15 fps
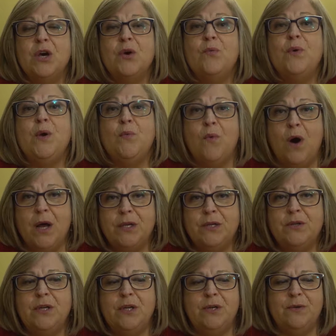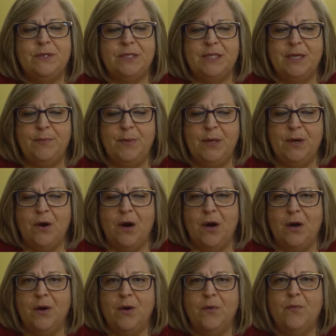We want you to use
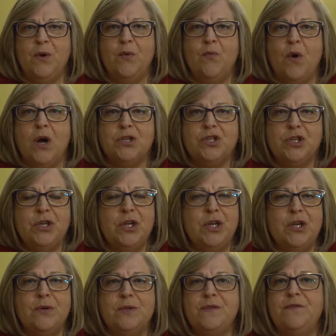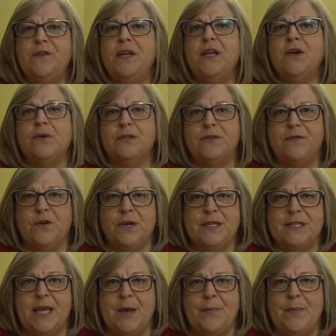TPR. We want you to use videos, for
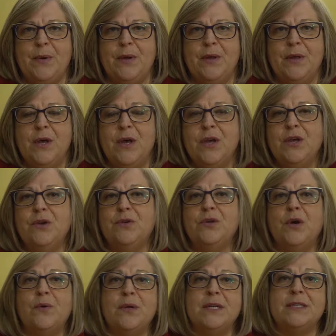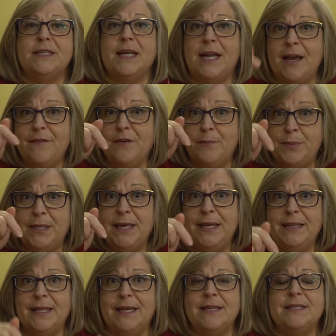example. You'll notice that I have a
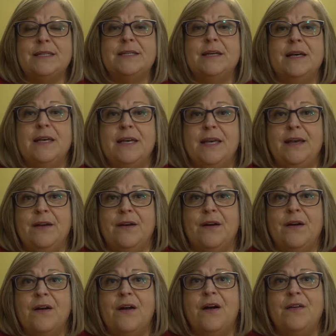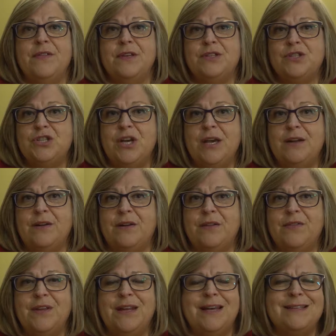playlist here on this channel
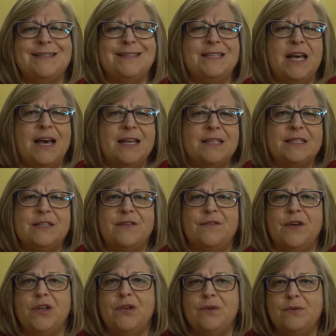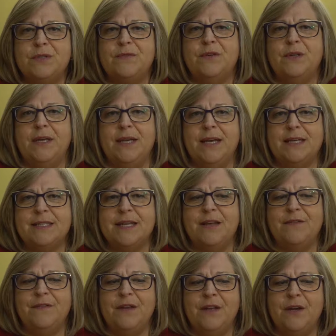that has tons of useful
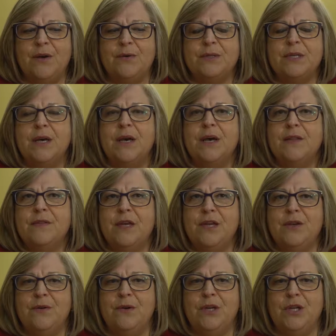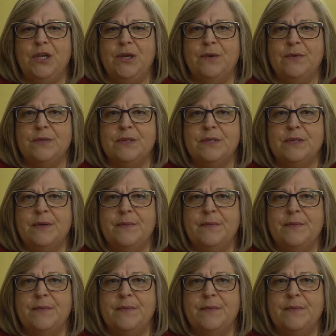ESL videos that you can use.